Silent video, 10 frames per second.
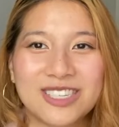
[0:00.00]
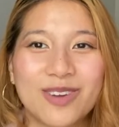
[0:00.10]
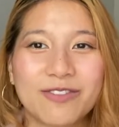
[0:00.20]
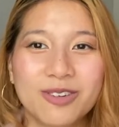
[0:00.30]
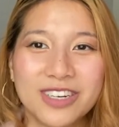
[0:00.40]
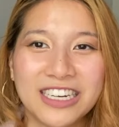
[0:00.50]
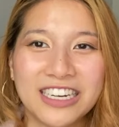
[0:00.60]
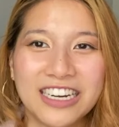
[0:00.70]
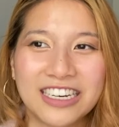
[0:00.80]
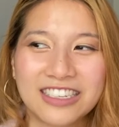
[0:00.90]
but for
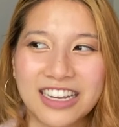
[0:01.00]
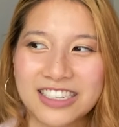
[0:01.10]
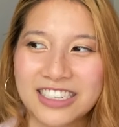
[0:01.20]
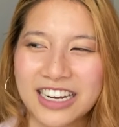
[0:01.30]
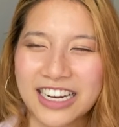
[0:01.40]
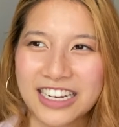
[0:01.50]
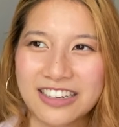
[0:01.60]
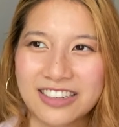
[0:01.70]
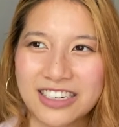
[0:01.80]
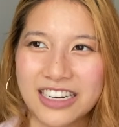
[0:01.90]
me in a session, I can
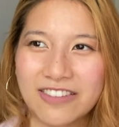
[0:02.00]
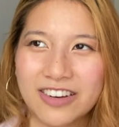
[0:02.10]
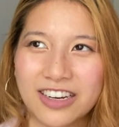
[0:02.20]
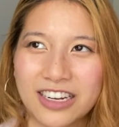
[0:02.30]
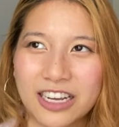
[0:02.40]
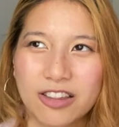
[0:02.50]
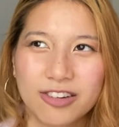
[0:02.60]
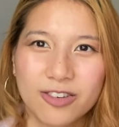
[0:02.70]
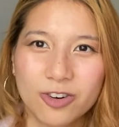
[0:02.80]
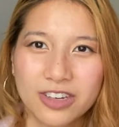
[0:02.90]
usually, I've done it like
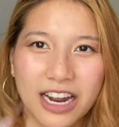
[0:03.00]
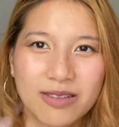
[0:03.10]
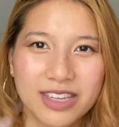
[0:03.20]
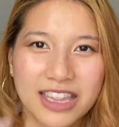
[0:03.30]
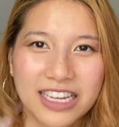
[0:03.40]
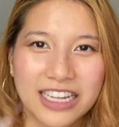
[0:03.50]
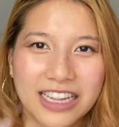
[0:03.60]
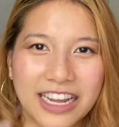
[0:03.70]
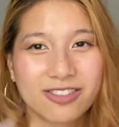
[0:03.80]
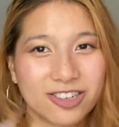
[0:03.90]
3 or 4 times, I think.
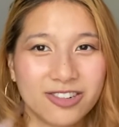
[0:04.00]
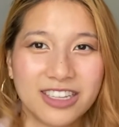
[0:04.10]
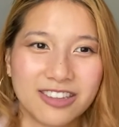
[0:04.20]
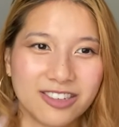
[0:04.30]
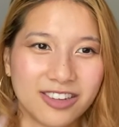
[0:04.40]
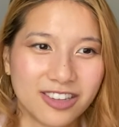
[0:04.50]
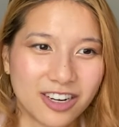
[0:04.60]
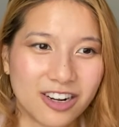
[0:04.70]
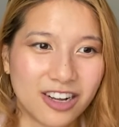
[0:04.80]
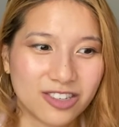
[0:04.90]
Like they'll do it, they
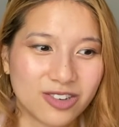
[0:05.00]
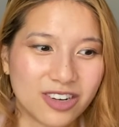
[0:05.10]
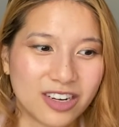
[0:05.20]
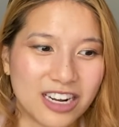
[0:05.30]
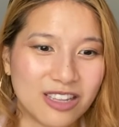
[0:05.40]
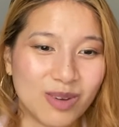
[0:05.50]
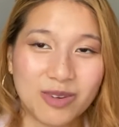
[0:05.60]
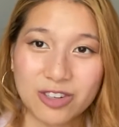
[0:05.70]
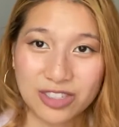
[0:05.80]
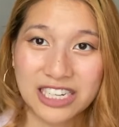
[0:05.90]
go, I'll squirt, and then maybe
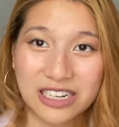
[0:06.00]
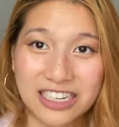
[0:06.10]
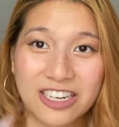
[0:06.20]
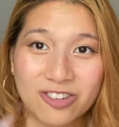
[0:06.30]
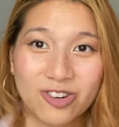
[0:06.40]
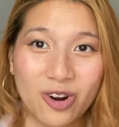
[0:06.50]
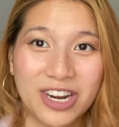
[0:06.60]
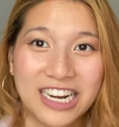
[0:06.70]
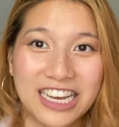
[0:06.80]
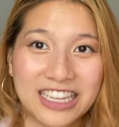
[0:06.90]
they'll just continue
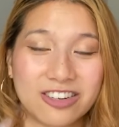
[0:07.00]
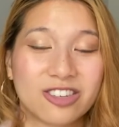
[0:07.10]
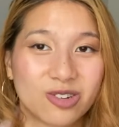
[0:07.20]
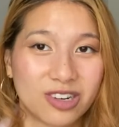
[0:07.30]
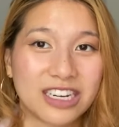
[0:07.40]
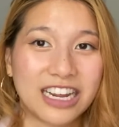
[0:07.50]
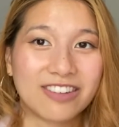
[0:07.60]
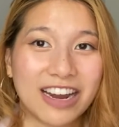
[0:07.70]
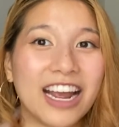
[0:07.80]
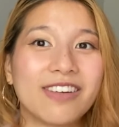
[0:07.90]
going, and then I'll just squirt again
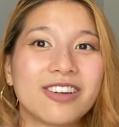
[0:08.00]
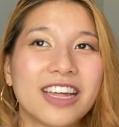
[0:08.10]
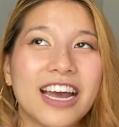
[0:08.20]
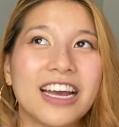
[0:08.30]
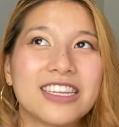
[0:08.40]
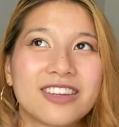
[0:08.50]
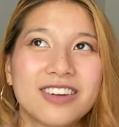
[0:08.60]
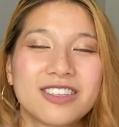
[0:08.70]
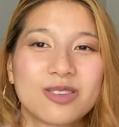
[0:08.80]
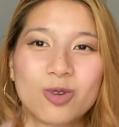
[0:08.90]
right after that. And
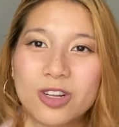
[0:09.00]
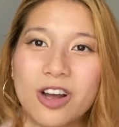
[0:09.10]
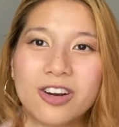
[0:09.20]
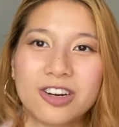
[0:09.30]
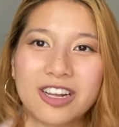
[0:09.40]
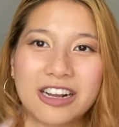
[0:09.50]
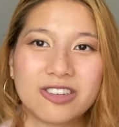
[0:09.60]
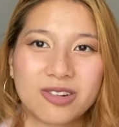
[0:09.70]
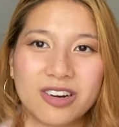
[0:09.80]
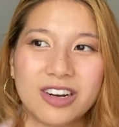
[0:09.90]
sometimes it's more longer, like I'll
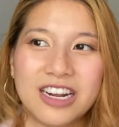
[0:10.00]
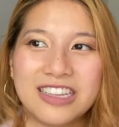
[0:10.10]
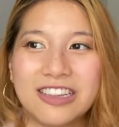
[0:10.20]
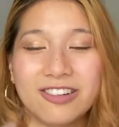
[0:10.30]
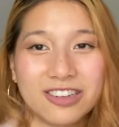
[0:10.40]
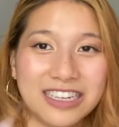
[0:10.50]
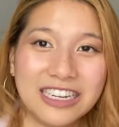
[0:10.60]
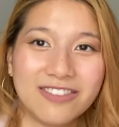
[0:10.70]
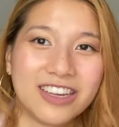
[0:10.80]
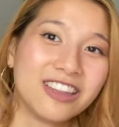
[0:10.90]
squirt and then they'll
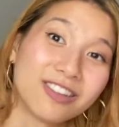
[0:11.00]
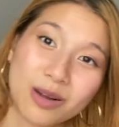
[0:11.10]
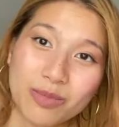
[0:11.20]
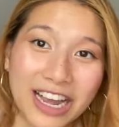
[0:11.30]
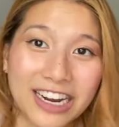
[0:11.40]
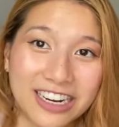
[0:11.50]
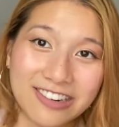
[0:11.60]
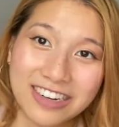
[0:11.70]
leave, and then they'll come back and do it